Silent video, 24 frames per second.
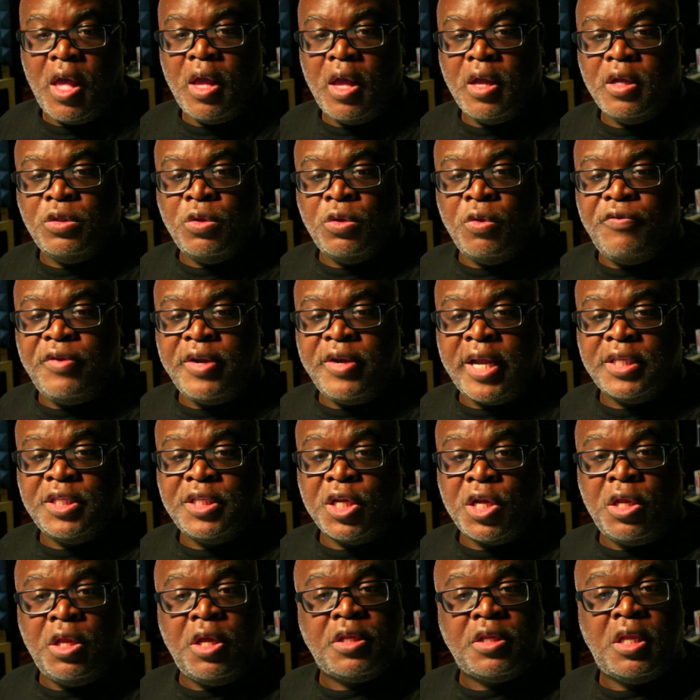Don't forget to
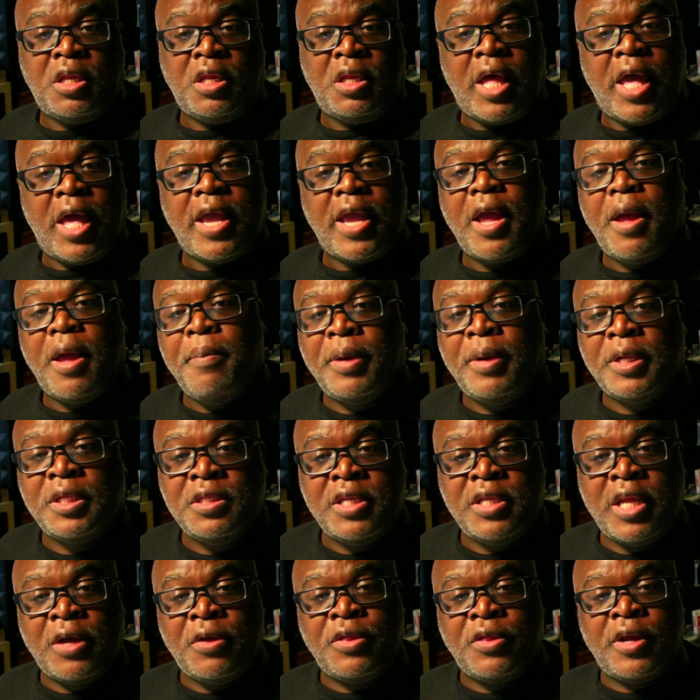click the like button
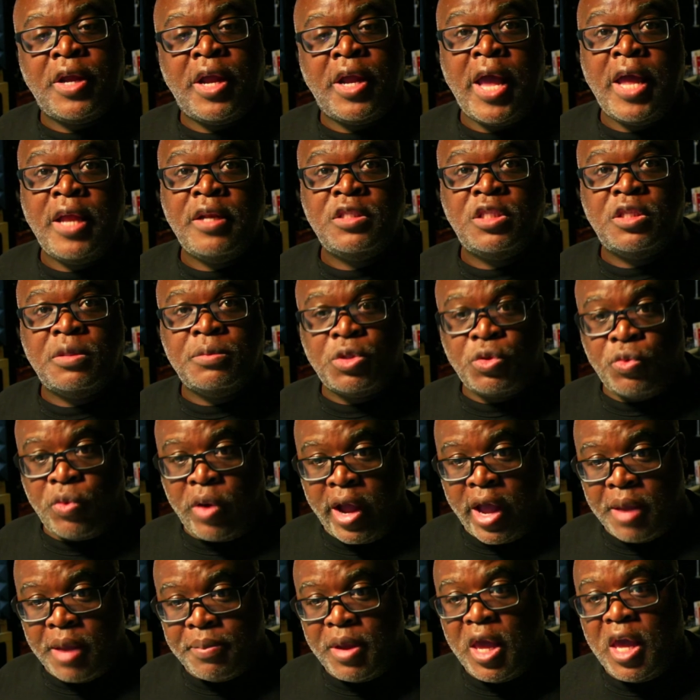down there and
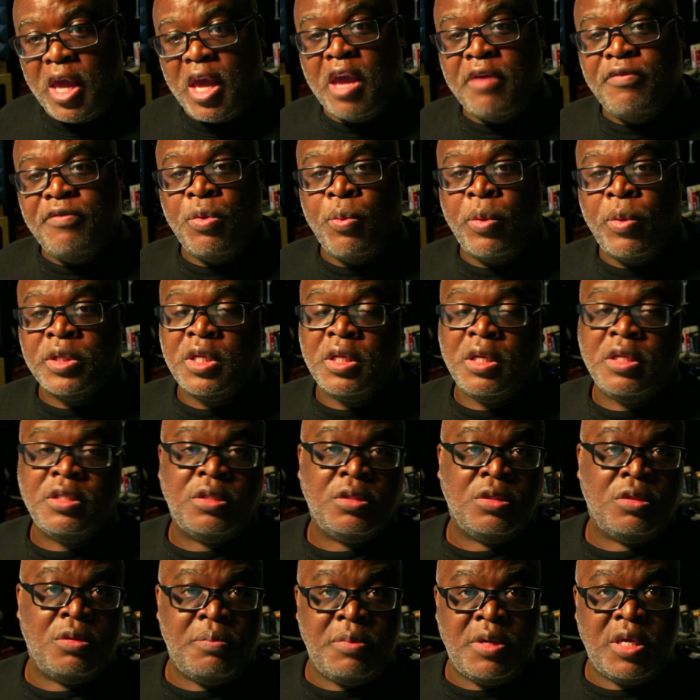subscribe if you want to listen
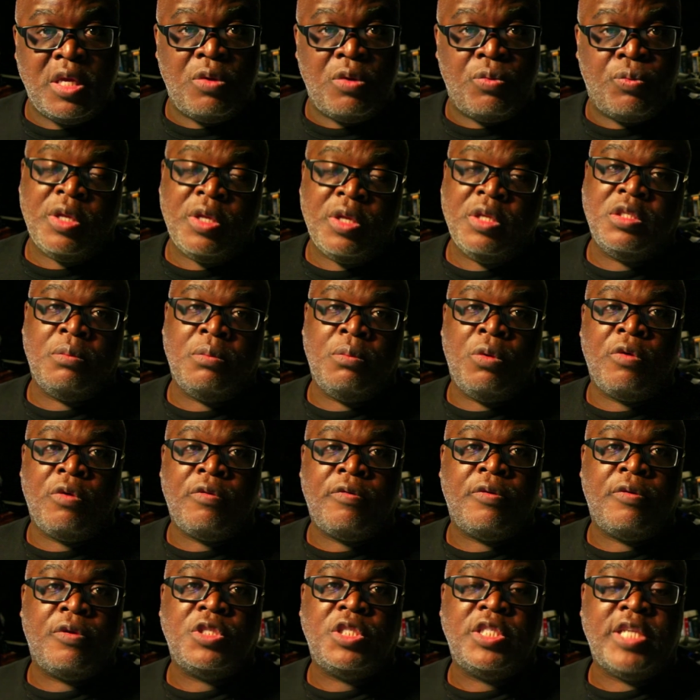to me read some more
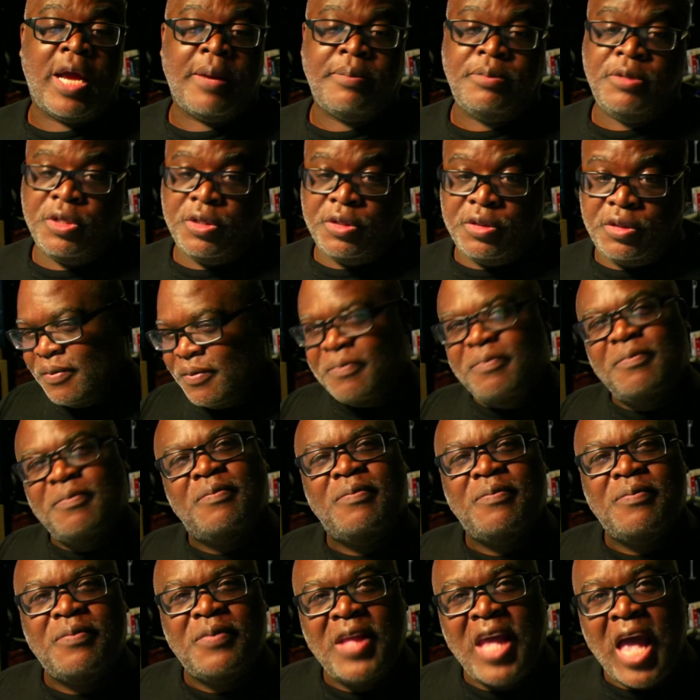first chapters.
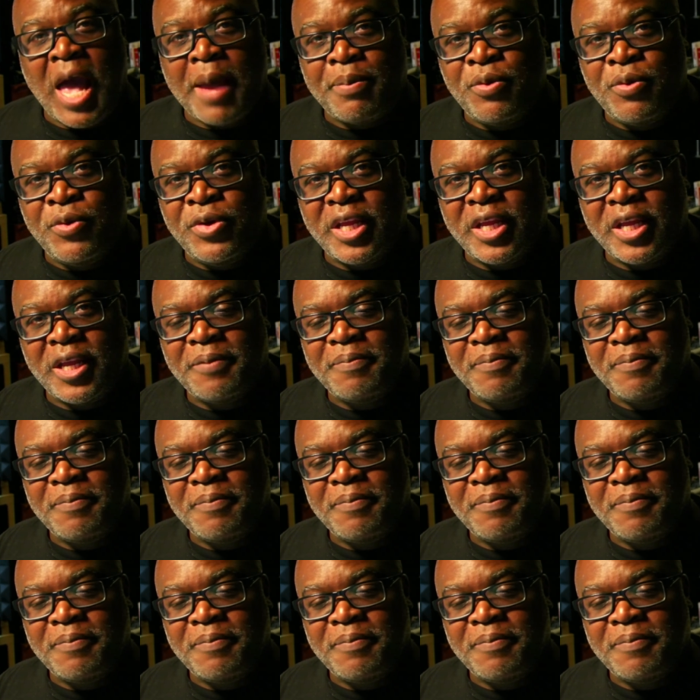Happy reading.